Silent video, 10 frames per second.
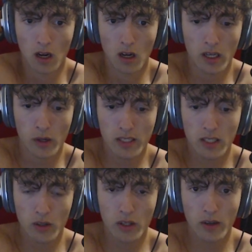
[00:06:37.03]
You can
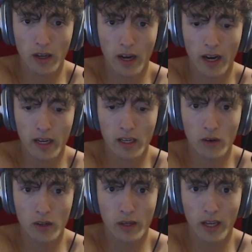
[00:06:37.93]
still do it. I know
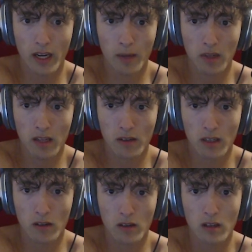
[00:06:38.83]
you can. I believe in
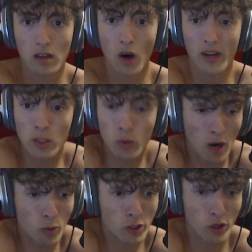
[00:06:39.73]
you. Oh, yes, we
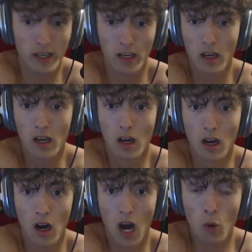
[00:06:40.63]
got retrig.
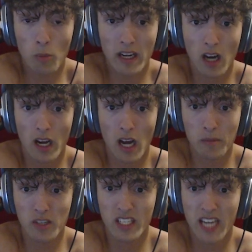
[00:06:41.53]
Oh, my God.
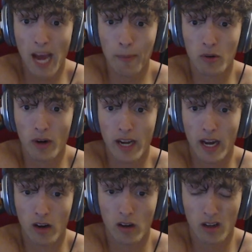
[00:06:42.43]
I'm just yapping right now.